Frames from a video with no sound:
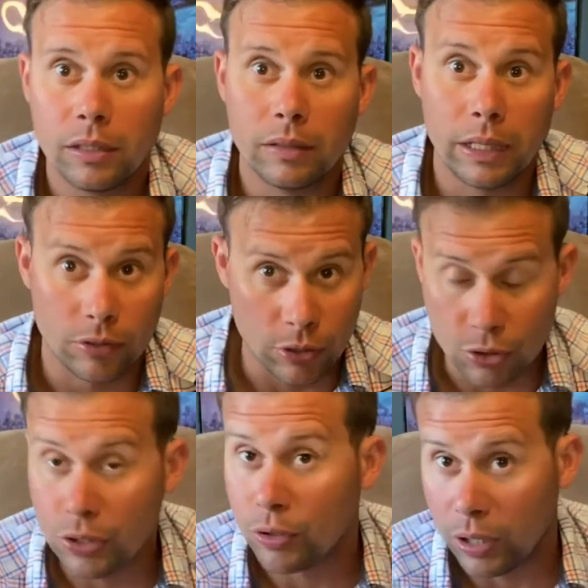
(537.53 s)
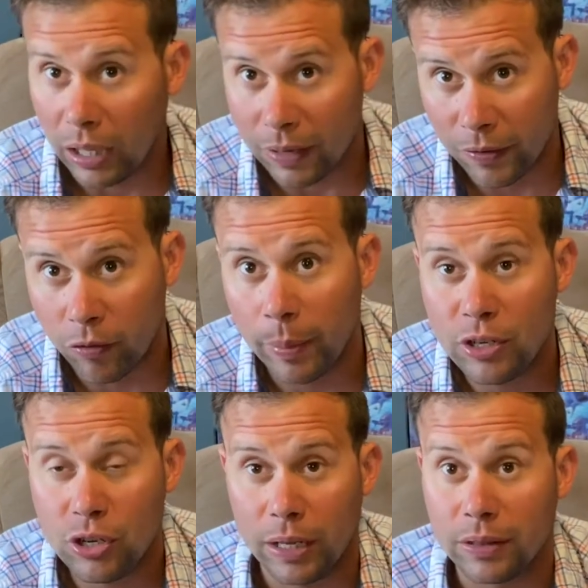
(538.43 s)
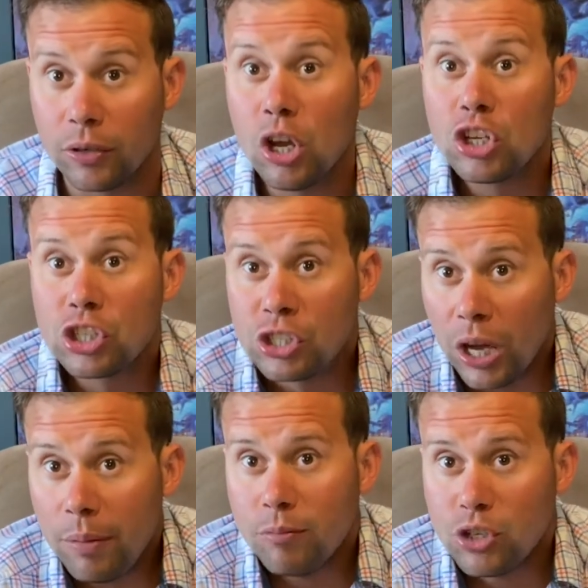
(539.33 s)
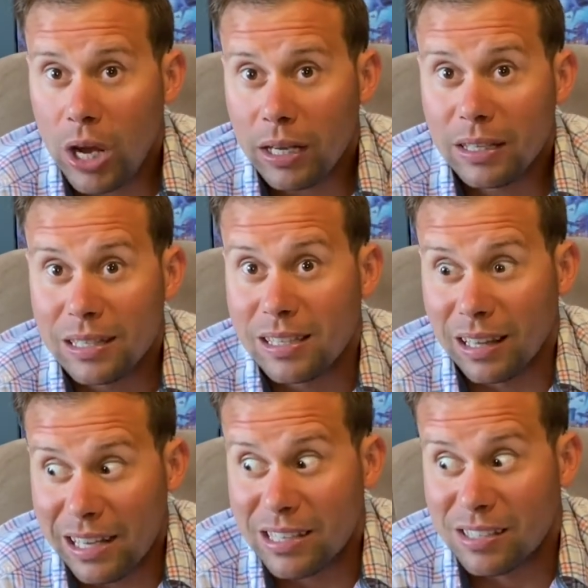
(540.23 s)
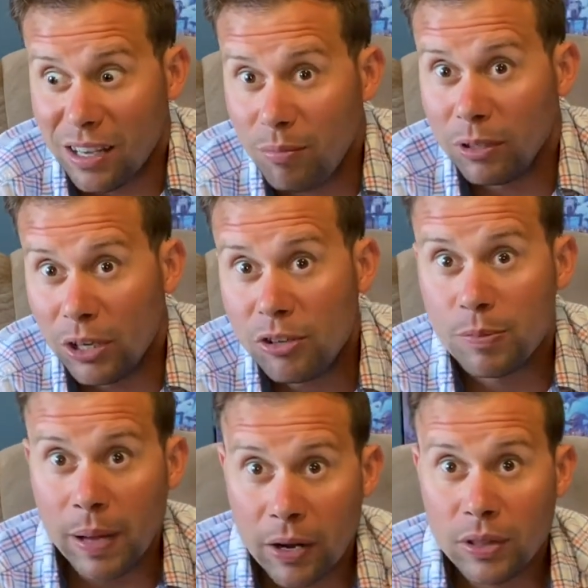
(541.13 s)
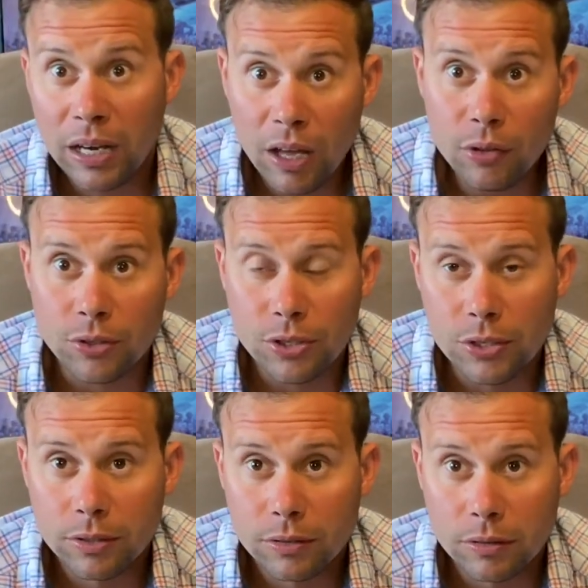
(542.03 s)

It, uh, there's, there's a lot of information out there. Some shotguns like some loads better than others.